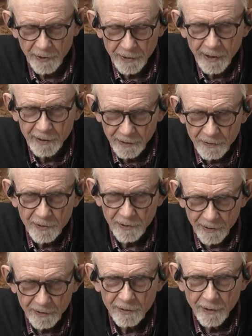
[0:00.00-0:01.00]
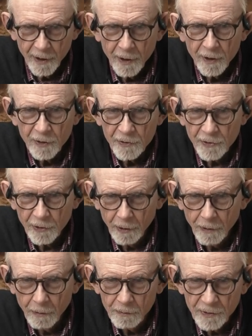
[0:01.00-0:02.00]
tendencies.
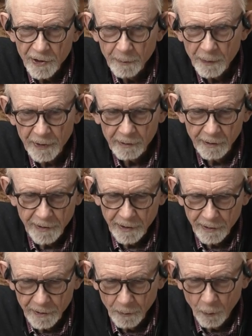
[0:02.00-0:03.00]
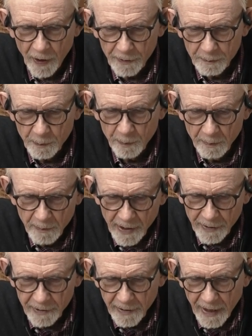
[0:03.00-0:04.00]
So typically in the wet
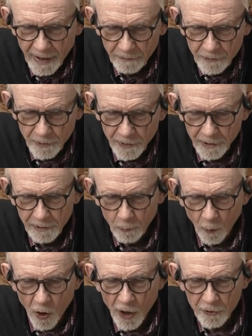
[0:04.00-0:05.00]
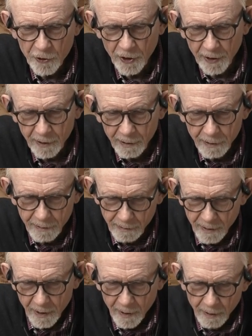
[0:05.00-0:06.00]
method, after the washing
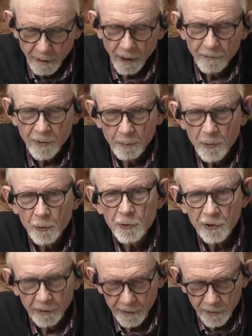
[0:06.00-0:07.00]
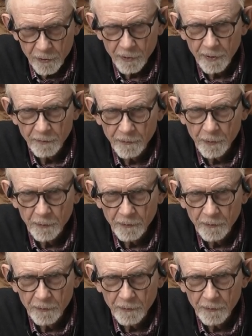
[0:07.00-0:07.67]
of the mucilage or the fruit